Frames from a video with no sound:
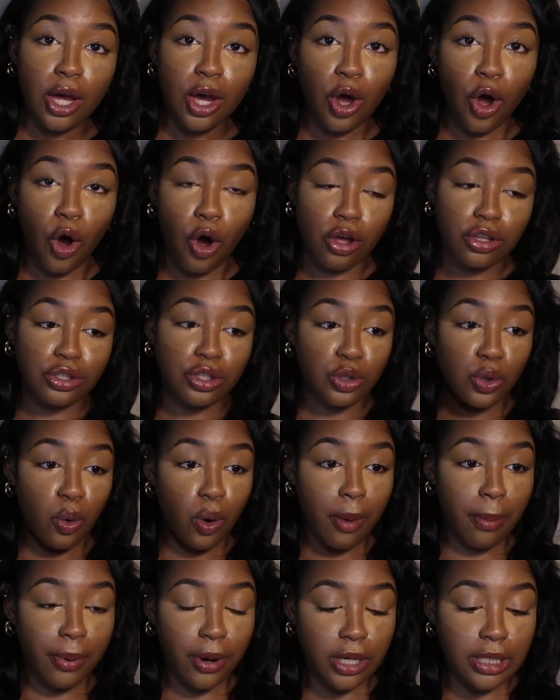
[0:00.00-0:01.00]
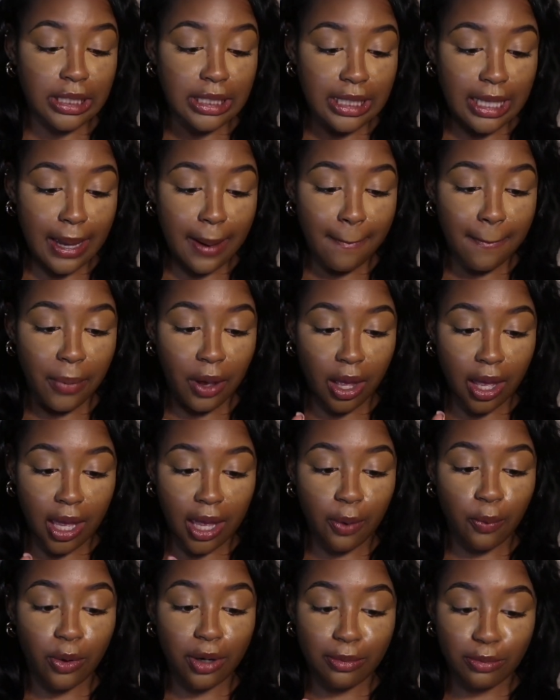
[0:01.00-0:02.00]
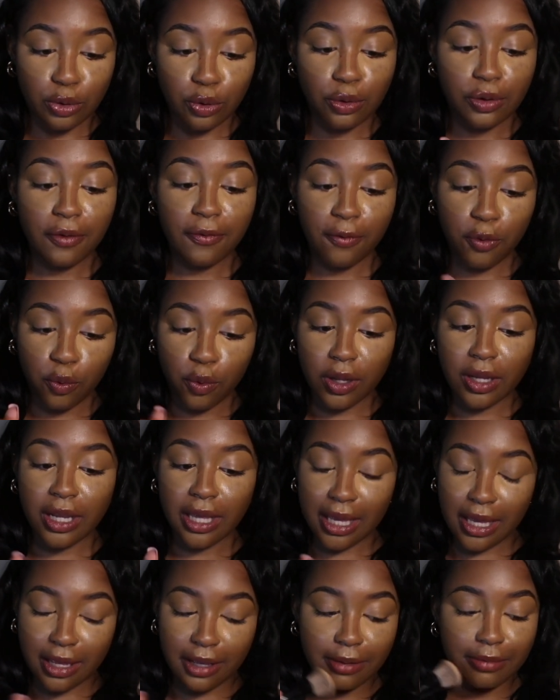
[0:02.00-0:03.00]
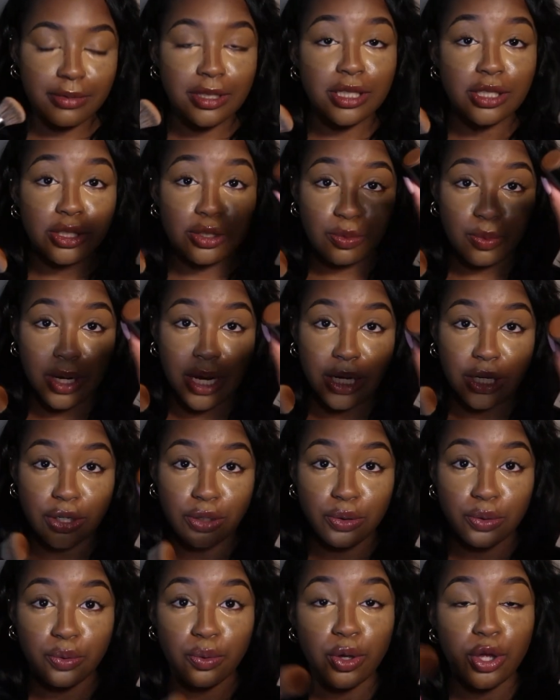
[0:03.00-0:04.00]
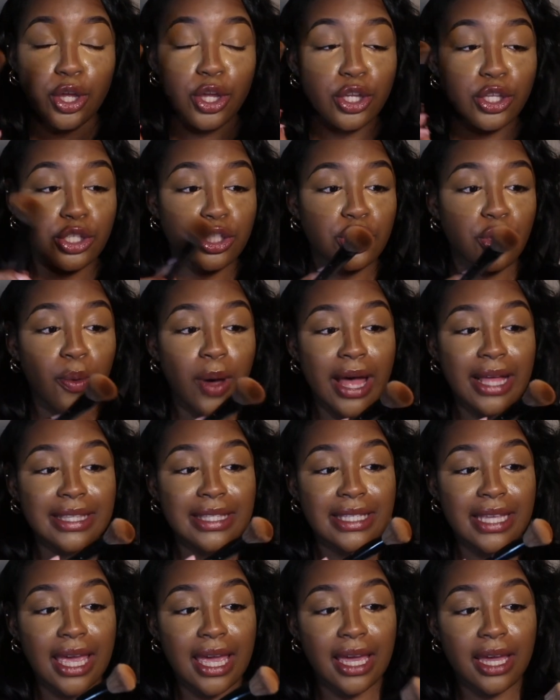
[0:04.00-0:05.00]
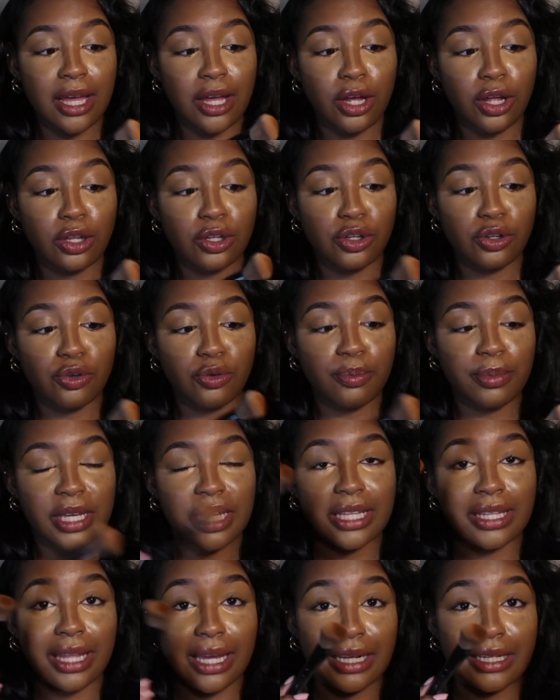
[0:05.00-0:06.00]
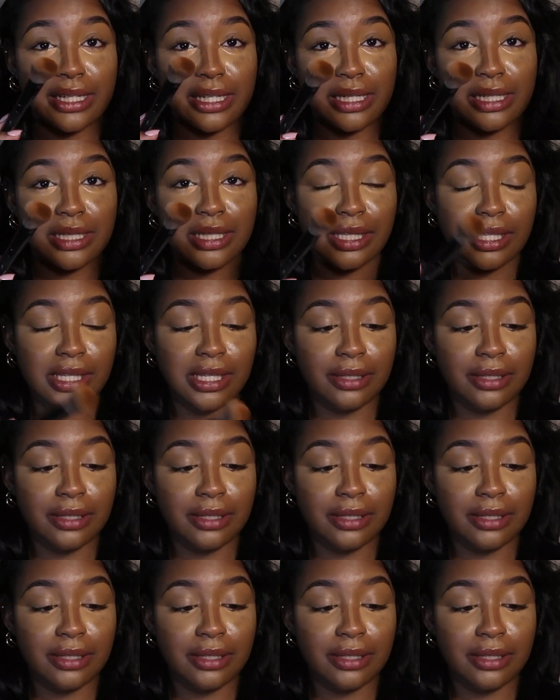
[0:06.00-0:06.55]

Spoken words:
contour person, but when I'm doing a full glam, this is what I do. So I take a little bit like this,